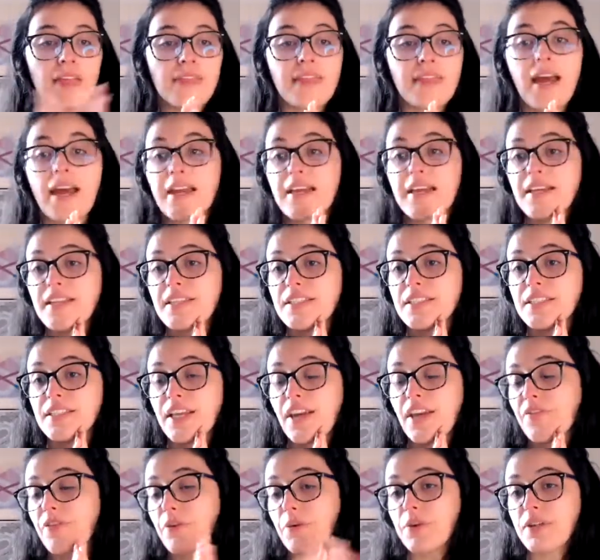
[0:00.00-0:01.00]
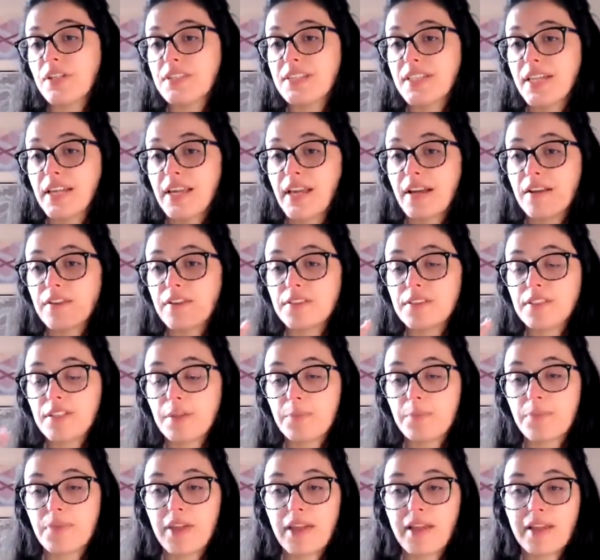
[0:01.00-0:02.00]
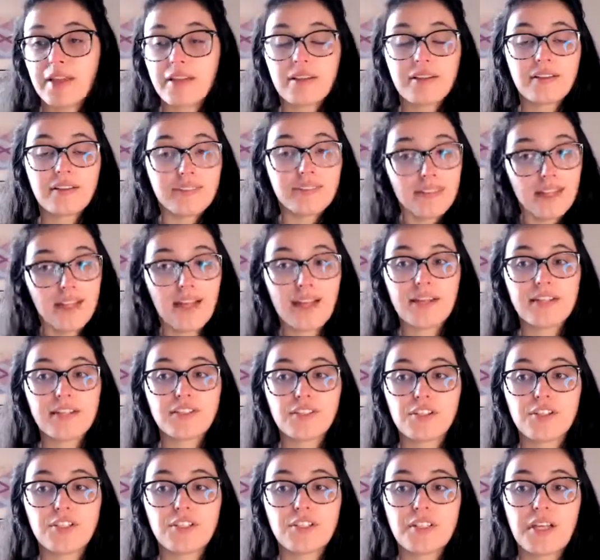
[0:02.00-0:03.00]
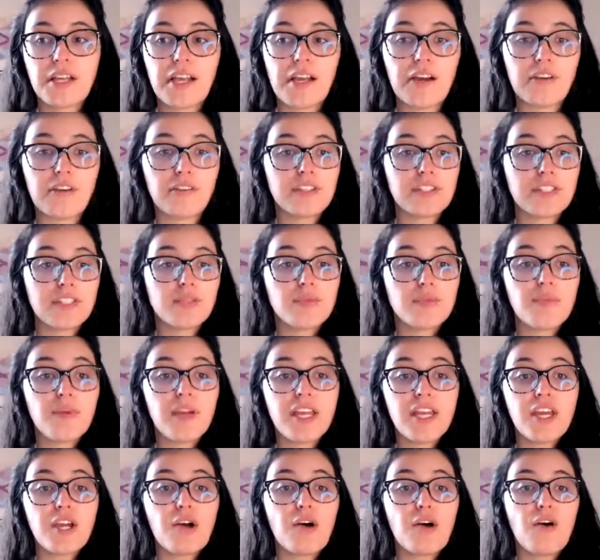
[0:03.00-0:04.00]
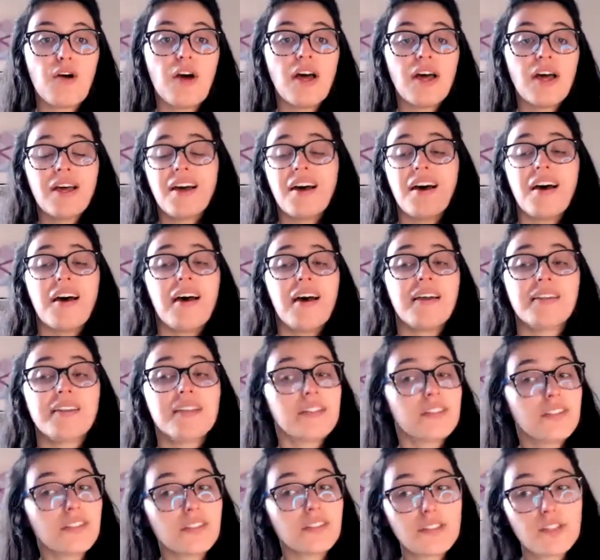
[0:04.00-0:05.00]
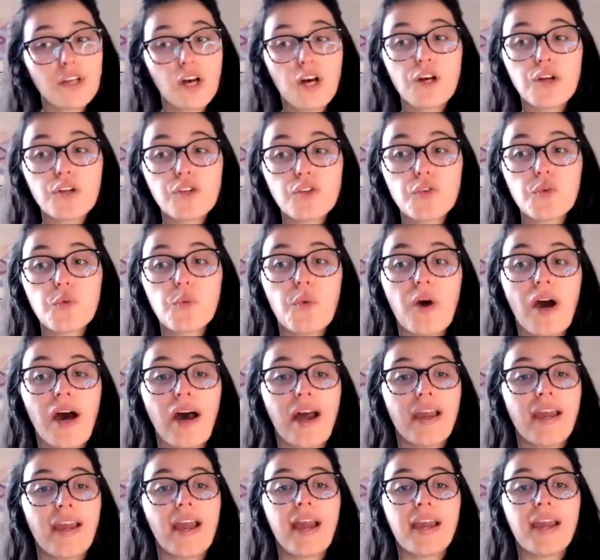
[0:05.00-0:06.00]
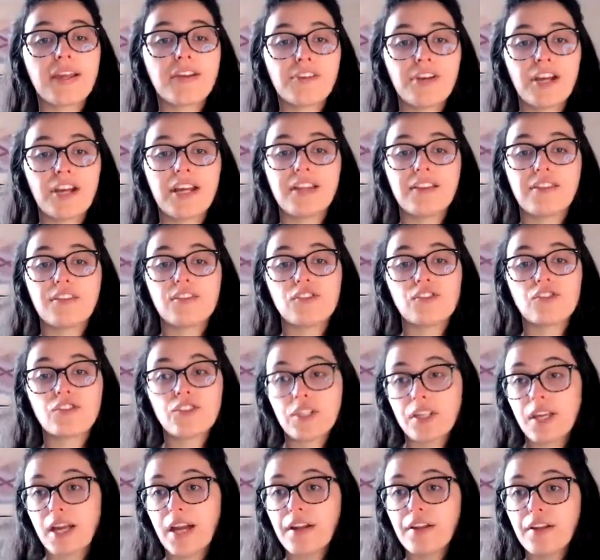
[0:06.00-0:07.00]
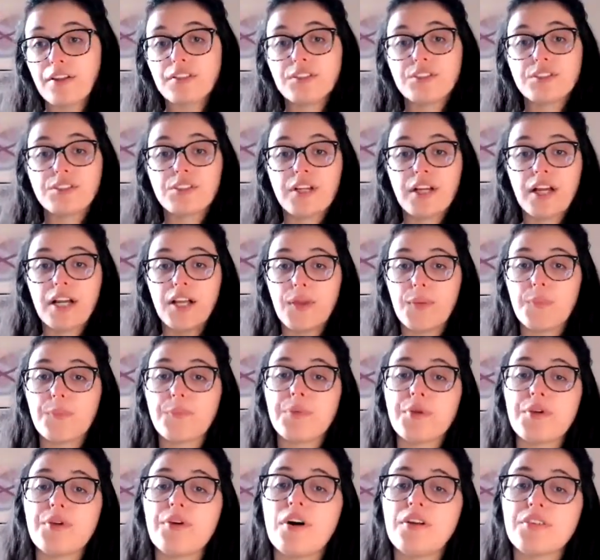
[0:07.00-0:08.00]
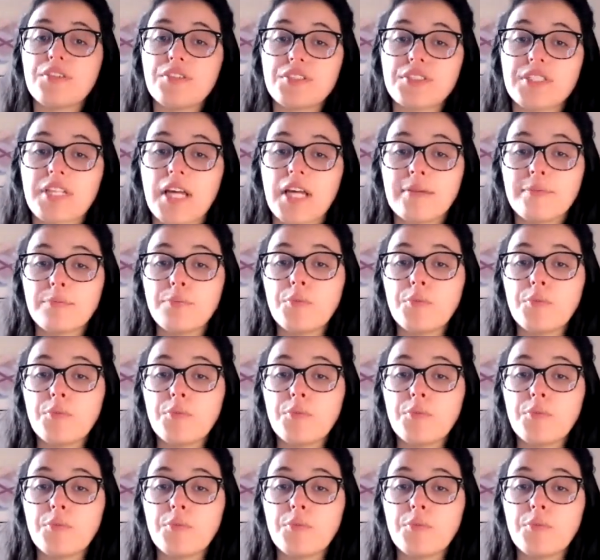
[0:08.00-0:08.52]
That is, if you want to take out something, that is going to take out this video. And this is also why I created this channel, to help you understand